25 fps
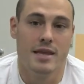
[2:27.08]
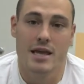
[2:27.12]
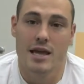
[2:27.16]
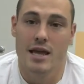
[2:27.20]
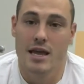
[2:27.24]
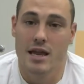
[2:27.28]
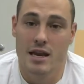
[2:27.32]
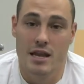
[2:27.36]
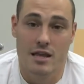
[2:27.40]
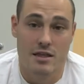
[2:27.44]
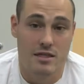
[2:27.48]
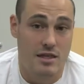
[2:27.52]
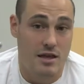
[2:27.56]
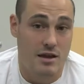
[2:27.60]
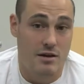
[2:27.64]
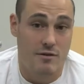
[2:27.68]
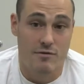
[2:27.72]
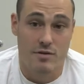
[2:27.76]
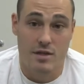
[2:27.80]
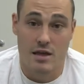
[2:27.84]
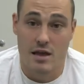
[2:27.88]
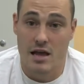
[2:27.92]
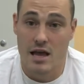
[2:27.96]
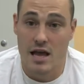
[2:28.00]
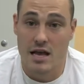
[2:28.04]
anything
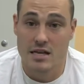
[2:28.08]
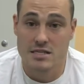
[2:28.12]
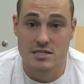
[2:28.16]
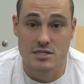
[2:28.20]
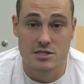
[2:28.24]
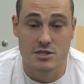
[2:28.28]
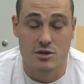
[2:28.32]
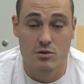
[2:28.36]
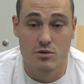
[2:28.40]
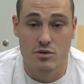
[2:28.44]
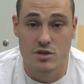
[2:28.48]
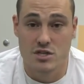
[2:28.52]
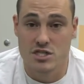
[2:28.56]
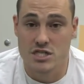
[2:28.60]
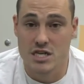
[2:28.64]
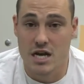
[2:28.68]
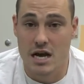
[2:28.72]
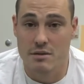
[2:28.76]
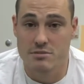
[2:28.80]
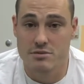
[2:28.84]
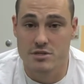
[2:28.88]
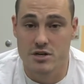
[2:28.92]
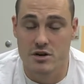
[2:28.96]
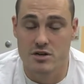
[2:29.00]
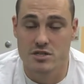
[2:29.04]
that has to do with the
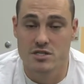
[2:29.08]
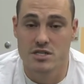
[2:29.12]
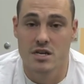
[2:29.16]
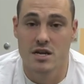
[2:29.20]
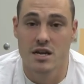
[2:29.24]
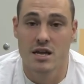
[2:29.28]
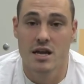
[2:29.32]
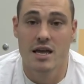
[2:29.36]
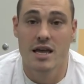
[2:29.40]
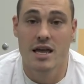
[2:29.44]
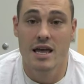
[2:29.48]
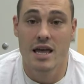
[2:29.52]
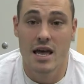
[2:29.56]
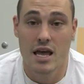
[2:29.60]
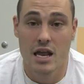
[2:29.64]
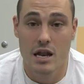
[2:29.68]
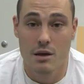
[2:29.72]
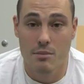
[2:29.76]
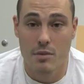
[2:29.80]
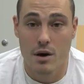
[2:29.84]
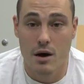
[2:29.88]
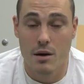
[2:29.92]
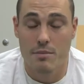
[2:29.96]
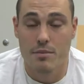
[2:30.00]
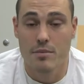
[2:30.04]
job search, hit
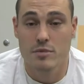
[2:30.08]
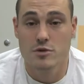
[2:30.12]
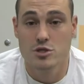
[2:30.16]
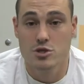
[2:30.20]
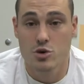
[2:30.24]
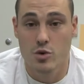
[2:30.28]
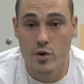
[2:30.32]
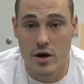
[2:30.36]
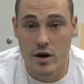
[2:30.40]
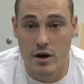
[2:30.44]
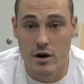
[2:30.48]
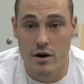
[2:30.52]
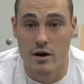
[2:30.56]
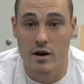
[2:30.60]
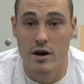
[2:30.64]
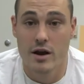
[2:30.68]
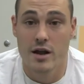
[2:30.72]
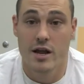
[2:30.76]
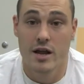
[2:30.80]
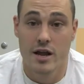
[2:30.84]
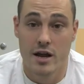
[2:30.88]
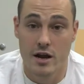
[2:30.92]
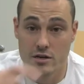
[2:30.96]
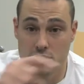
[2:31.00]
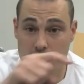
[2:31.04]
him up, Twitter.
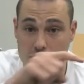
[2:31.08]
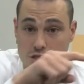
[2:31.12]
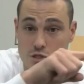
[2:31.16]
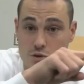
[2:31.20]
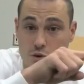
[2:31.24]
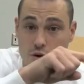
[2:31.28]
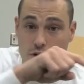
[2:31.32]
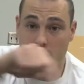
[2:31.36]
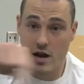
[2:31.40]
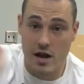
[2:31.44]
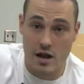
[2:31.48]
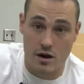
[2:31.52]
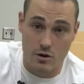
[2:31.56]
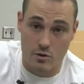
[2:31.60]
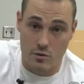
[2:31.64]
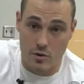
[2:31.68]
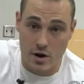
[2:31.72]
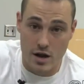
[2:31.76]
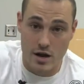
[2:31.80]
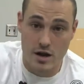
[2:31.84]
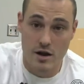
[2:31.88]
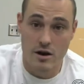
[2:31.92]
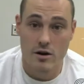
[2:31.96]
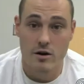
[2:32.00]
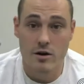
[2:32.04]
Here's his Twitter handle
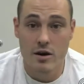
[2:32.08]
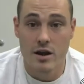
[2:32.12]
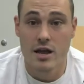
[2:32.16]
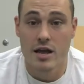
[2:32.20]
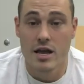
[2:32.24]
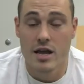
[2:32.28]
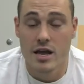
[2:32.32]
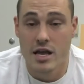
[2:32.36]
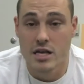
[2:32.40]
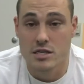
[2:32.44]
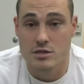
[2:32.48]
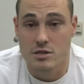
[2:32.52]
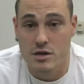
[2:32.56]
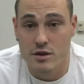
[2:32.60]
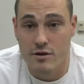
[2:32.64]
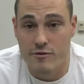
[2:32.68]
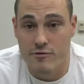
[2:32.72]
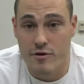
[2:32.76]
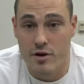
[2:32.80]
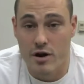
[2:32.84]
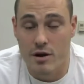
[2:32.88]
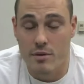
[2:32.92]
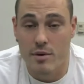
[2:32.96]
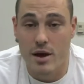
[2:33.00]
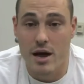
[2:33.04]
right here. He's a good
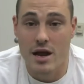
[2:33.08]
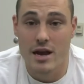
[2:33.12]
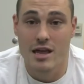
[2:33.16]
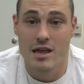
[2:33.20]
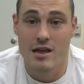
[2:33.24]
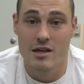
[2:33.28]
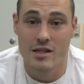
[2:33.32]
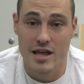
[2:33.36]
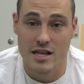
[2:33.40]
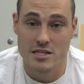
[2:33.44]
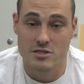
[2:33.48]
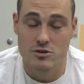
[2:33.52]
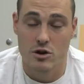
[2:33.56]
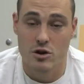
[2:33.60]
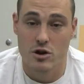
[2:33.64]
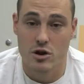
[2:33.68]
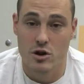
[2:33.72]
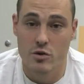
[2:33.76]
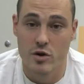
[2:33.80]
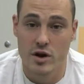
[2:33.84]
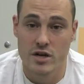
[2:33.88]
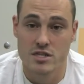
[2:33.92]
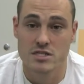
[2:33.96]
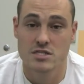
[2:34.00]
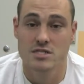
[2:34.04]
friend of mine. He'll answer all your
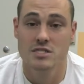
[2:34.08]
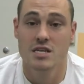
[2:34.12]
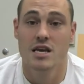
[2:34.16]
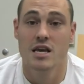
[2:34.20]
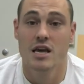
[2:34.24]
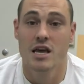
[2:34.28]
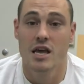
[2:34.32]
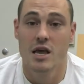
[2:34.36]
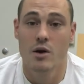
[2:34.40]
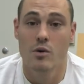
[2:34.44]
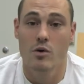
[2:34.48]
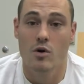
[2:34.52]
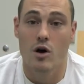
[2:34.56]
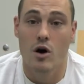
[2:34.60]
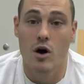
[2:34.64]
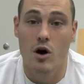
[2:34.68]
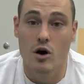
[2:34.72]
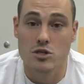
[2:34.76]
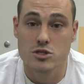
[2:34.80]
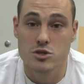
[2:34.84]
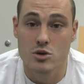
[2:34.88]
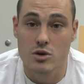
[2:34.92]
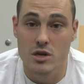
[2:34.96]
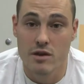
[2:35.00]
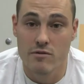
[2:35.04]
questions. He will
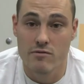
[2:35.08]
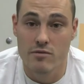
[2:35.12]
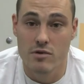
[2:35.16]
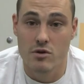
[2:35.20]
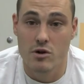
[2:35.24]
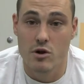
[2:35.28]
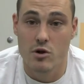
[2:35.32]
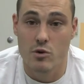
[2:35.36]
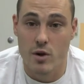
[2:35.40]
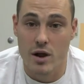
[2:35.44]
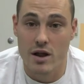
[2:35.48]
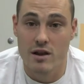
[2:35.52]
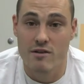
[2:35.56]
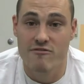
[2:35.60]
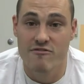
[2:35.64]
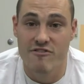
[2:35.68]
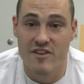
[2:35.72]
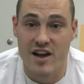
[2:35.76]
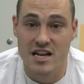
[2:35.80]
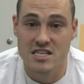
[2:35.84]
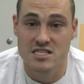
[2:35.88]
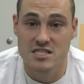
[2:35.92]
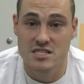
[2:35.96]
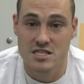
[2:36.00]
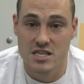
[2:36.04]
also give you great
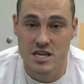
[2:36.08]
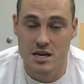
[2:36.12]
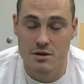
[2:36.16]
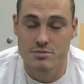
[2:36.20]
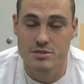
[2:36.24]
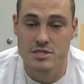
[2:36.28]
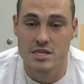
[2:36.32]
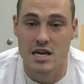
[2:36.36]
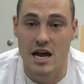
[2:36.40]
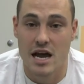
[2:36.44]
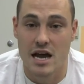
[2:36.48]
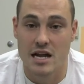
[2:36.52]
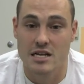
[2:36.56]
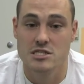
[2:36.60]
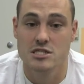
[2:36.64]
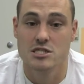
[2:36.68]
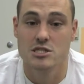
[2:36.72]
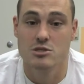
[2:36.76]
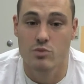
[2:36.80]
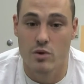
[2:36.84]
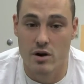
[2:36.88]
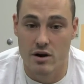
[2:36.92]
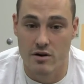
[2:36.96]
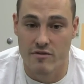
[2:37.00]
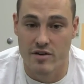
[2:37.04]
fashion tips on
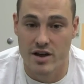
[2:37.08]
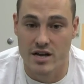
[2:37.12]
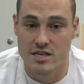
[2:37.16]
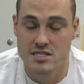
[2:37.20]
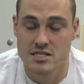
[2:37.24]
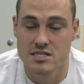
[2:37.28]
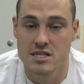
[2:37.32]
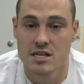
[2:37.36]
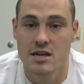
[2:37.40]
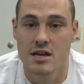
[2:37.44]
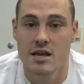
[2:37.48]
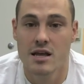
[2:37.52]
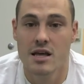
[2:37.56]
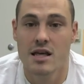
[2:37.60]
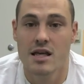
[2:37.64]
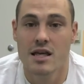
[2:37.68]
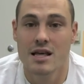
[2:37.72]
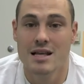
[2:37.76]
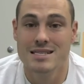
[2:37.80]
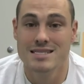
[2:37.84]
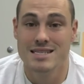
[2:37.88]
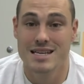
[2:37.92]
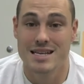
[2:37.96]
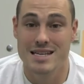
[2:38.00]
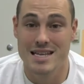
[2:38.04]
sweater vest.
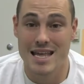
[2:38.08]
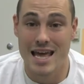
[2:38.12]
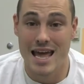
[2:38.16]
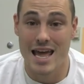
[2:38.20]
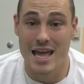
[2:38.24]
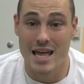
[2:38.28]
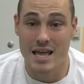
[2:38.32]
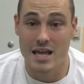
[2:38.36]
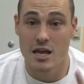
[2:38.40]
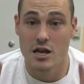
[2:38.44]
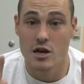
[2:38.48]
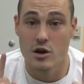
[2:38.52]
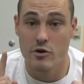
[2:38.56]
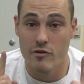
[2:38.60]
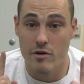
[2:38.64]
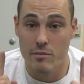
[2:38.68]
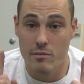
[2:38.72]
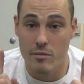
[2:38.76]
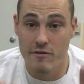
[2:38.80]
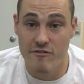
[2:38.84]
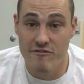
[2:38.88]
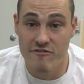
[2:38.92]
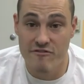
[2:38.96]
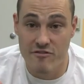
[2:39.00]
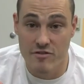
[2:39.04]
Today,
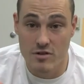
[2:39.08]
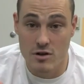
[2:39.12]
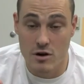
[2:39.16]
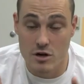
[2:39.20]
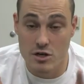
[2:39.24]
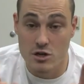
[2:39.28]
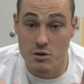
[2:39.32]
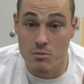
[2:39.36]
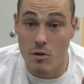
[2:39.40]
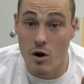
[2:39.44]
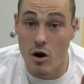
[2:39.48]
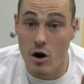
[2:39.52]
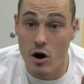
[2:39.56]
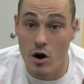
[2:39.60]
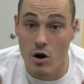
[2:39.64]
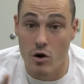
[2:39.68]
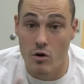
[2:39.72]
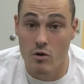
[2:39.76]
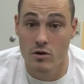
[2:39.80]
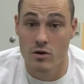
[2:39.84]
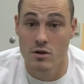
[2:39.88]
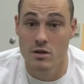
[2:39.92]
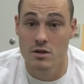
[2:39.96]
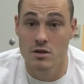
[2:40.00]
November, or tomorrow,